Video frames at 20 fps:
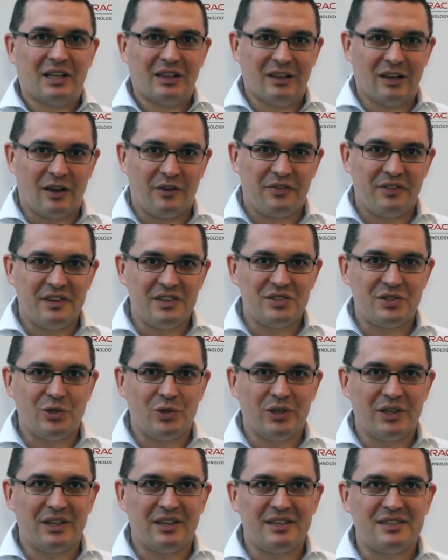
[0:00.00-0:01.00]
a lot of things
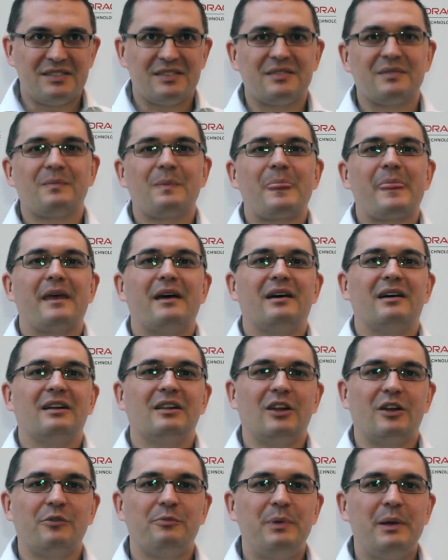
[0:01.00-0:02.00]
doing this,
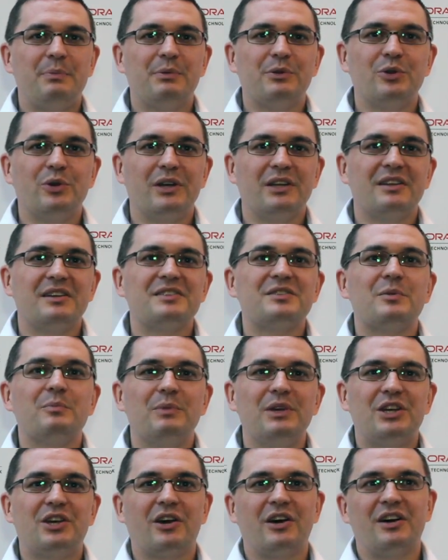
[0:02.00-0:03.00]
a lot of people doing this
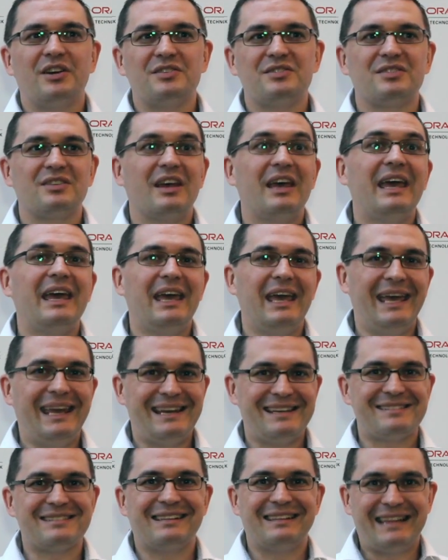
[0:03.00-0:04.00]
because
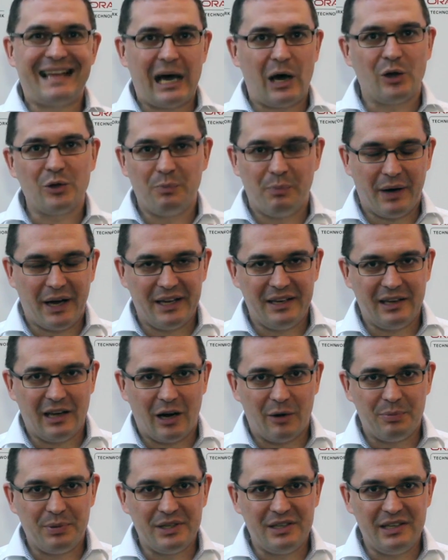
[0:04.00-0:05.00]
it is allowed by the
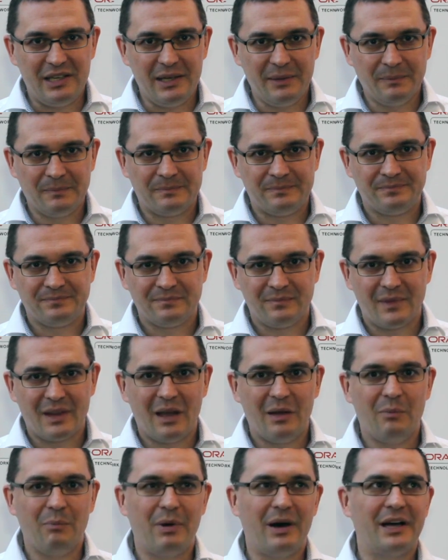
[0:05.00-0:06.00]
RPD,
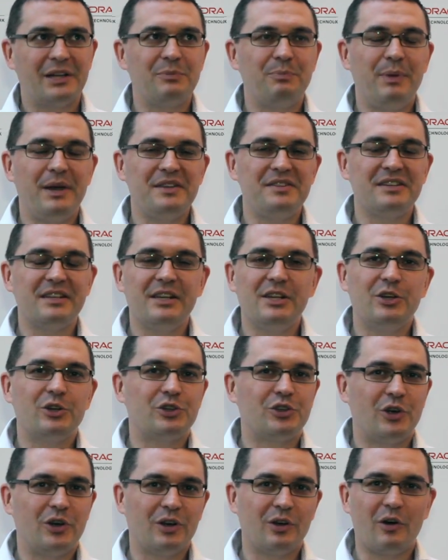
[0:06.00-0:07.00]
but basically
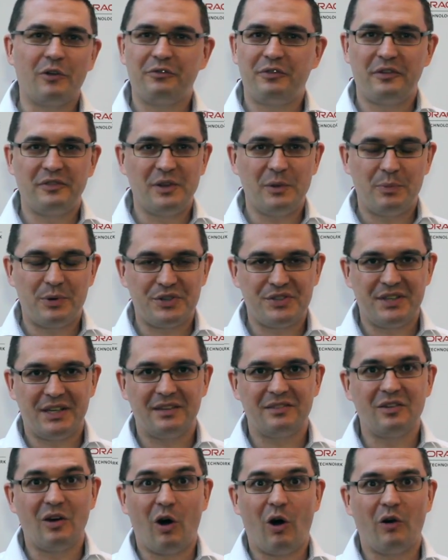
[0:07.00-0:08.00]
you're turning off
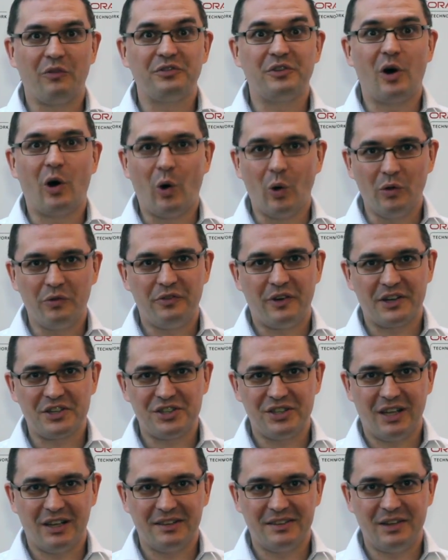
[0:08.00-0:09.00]
50% of the whole
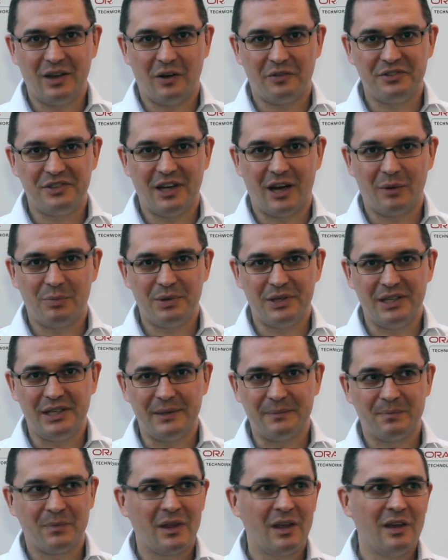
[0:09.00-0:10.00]
functionality of the RPD.